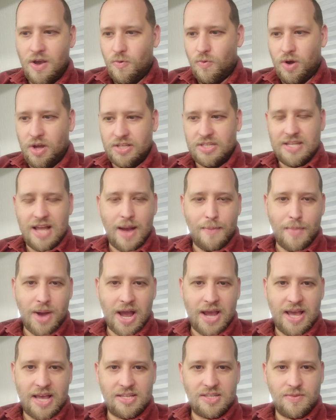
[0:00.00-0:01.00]
well, it's not
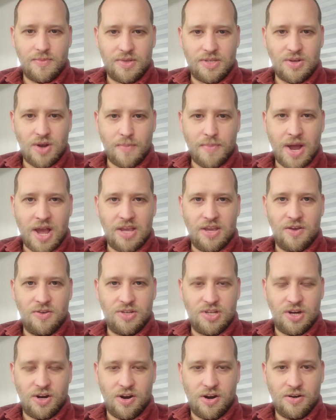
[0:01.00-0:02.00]
my estimate, so I'm not
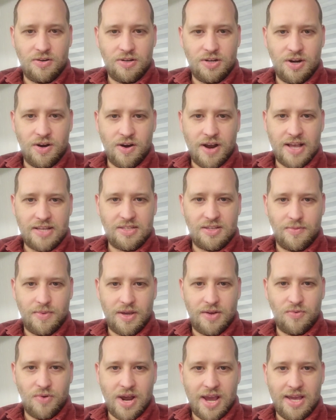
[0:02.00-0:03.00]
using your
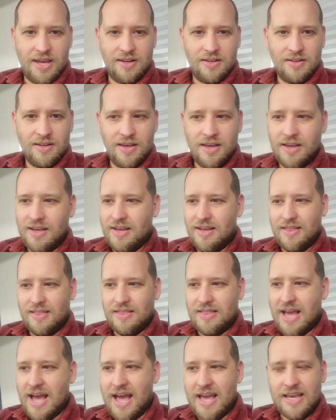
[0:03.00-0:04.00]
estimate, right?
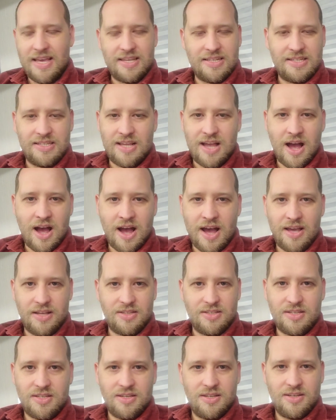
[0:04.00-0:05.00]
That is
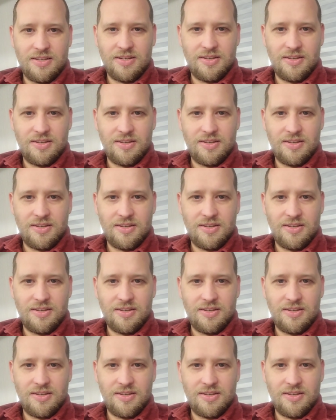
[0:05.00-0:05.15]
not